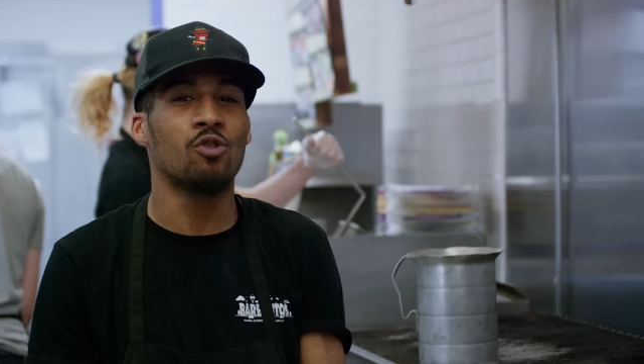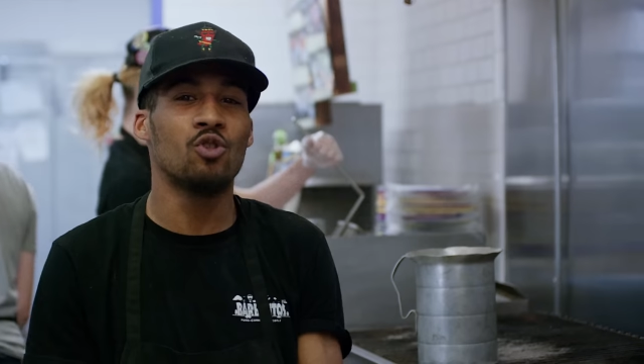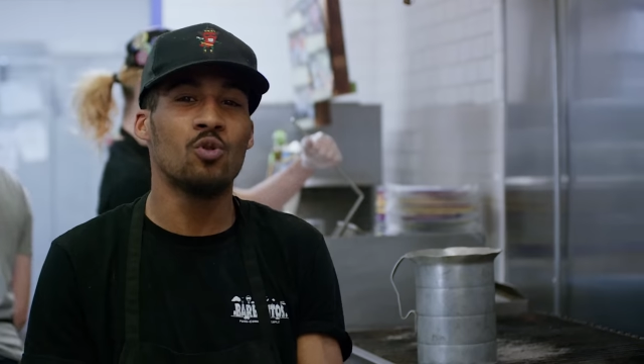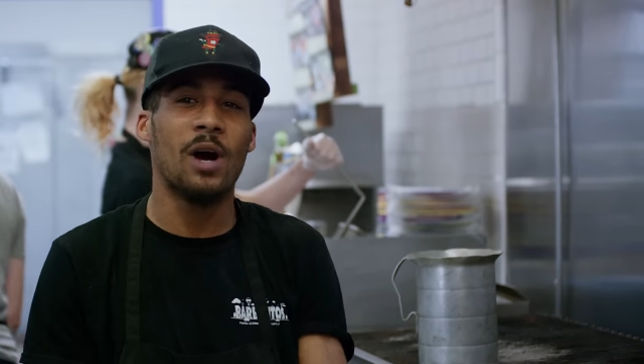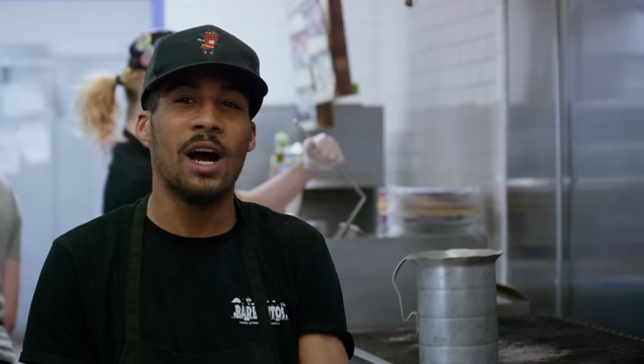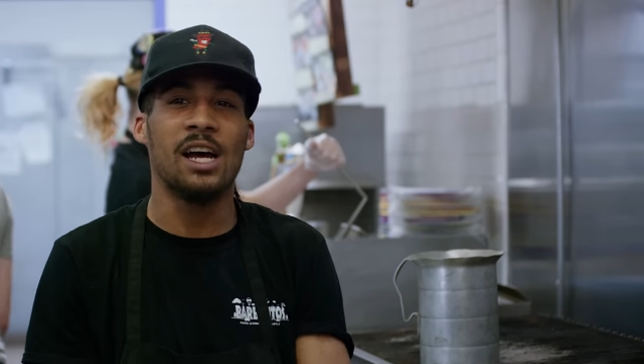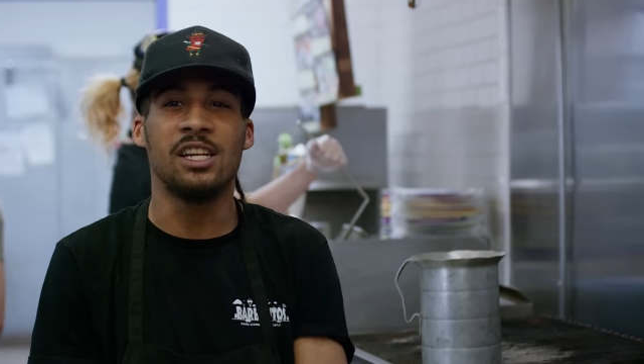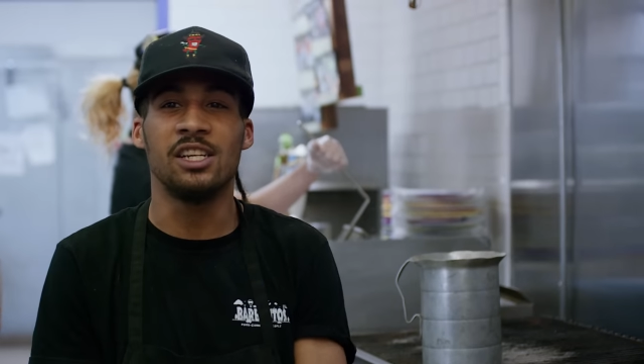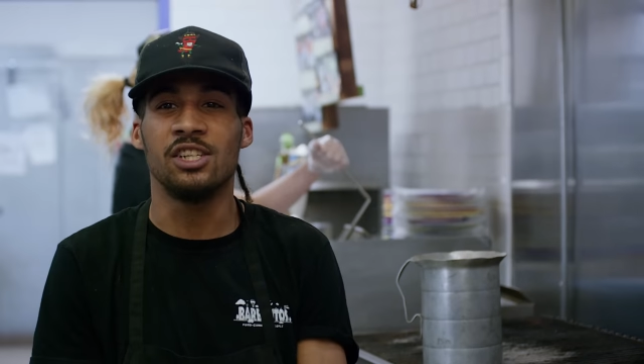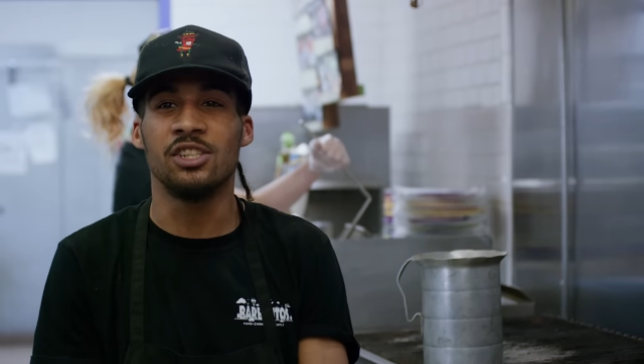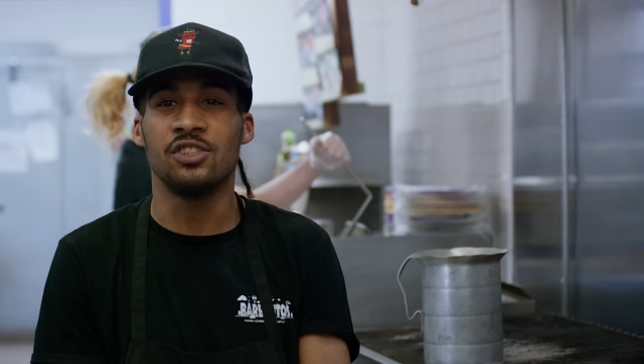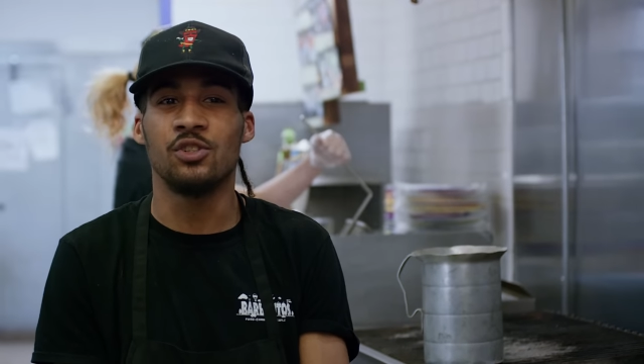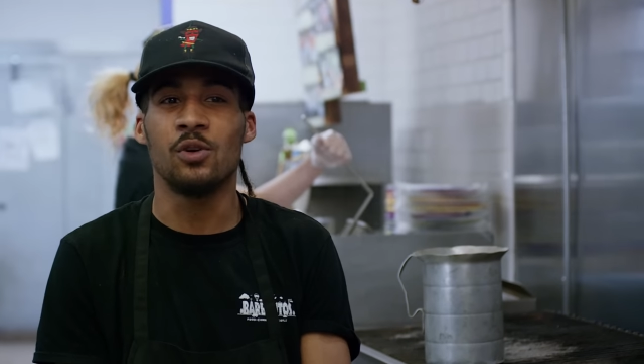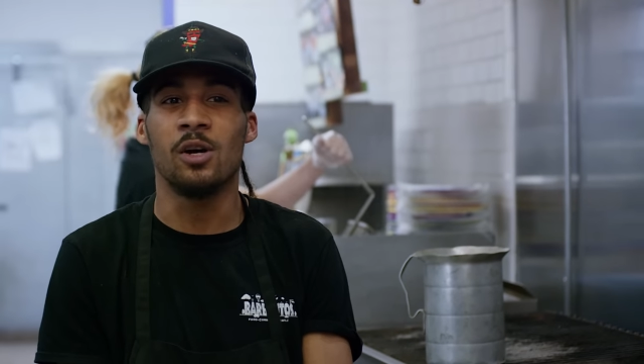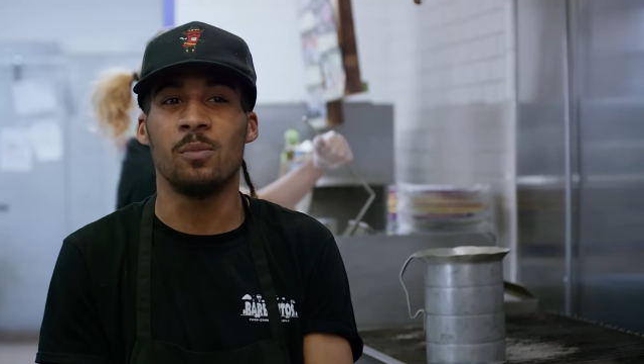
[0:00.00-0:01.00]
new
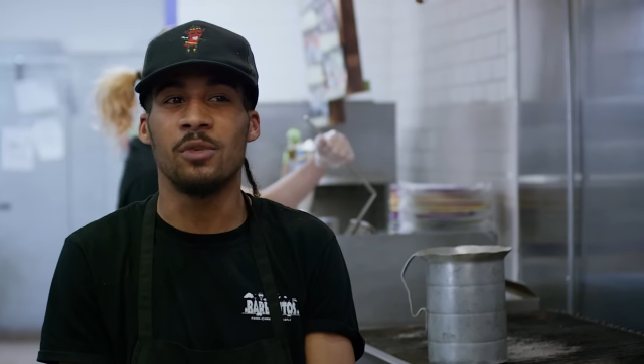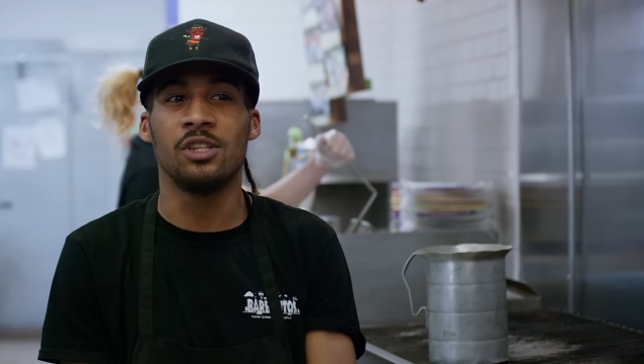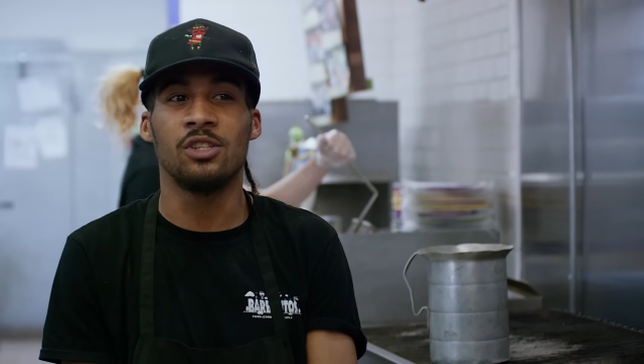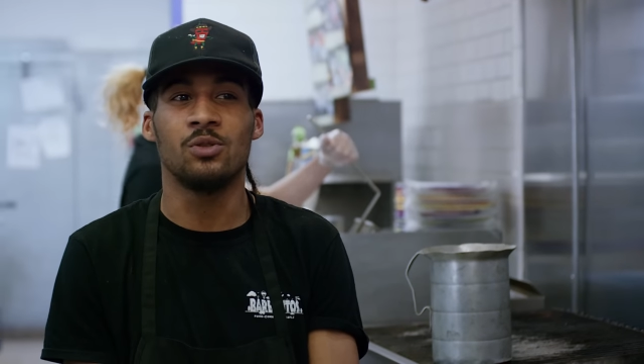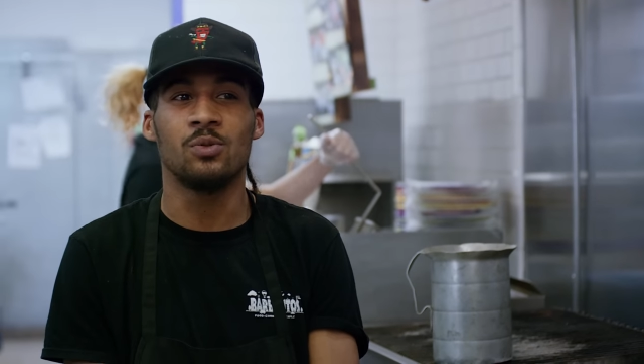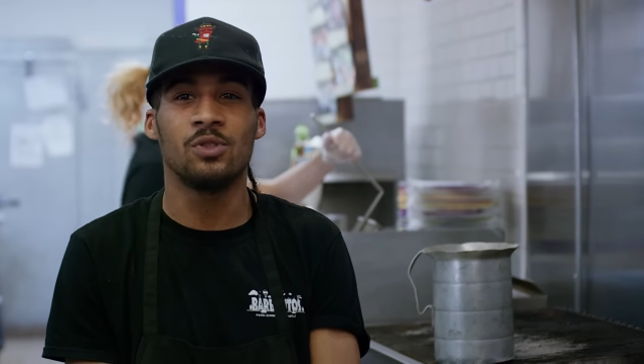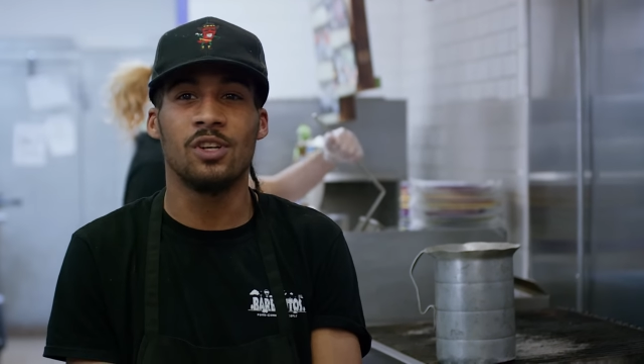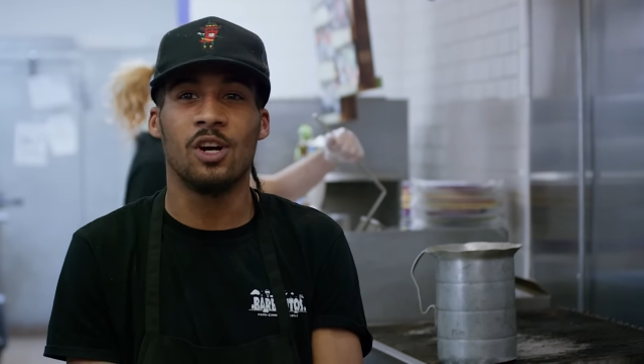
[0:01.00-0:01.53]
ideas to our menus.